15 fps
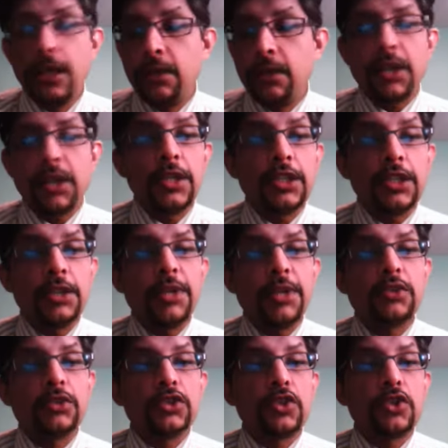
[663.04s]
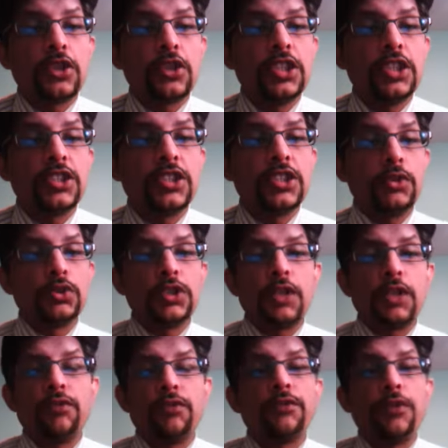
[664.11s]
But Nikita Miller was costly, 7 overs,
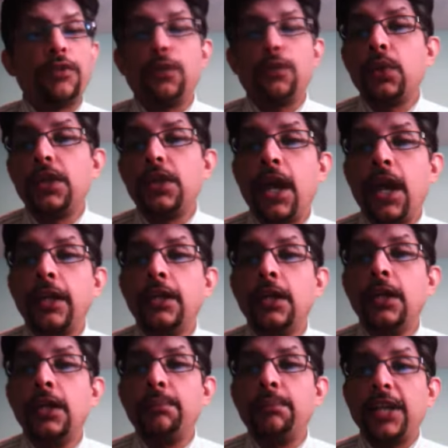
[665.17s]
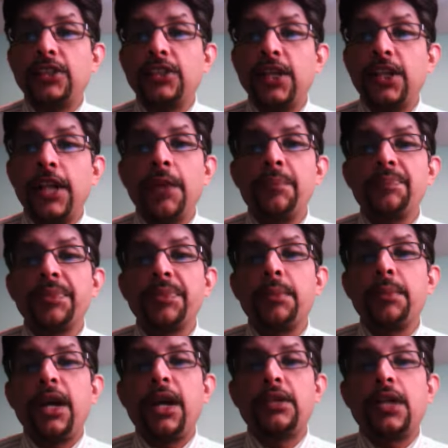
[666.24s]
1 for 49. Match ending,
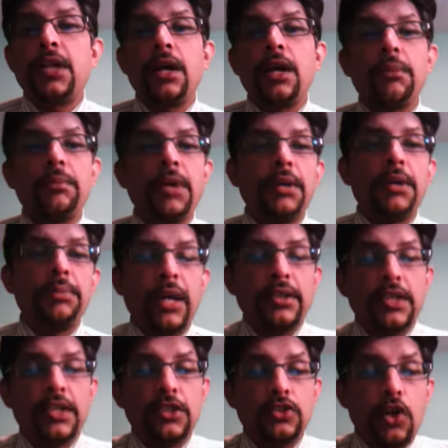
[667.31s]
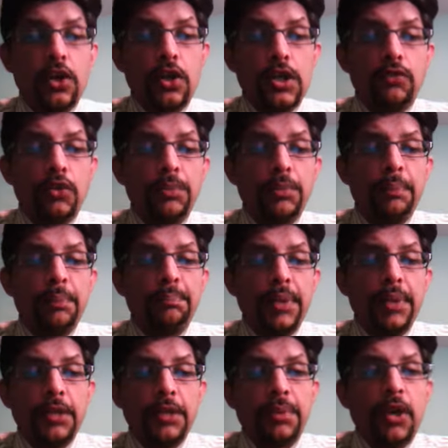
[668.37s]
but I think Scotland would be
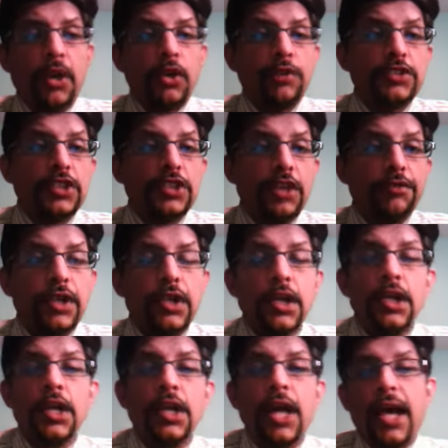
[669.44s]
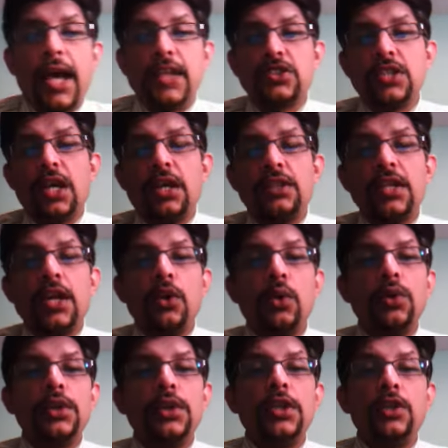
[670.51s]
pretty proud of this effort, as they
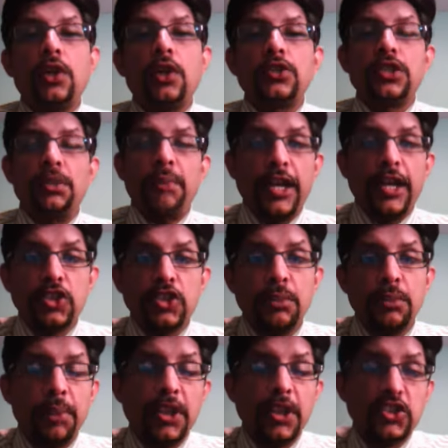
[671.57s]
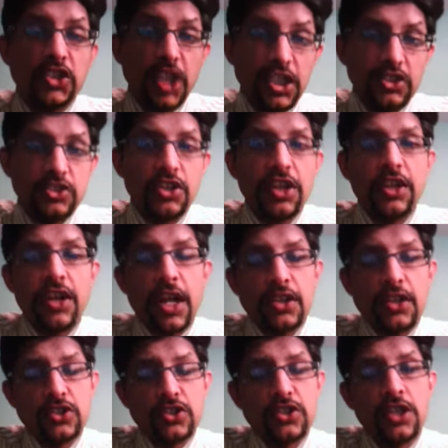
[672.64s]
only lost the match by just 3
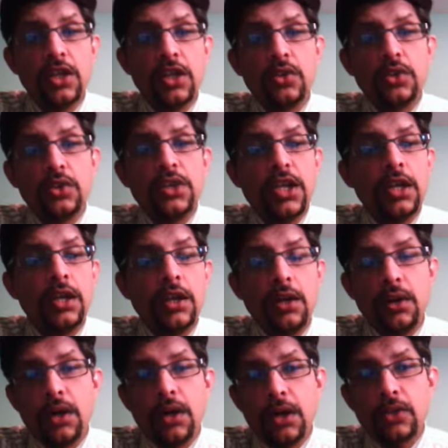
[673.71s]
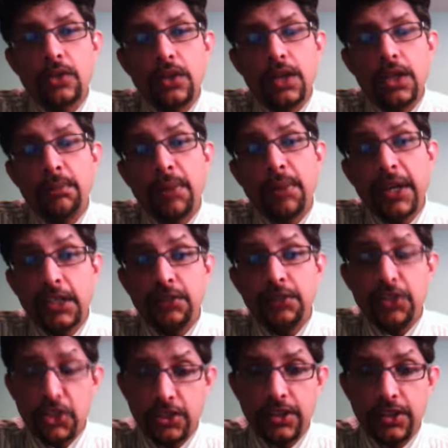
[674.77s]
runs to the mighty
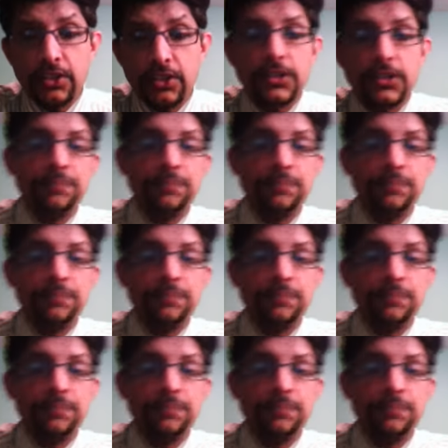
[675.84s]
West Indians.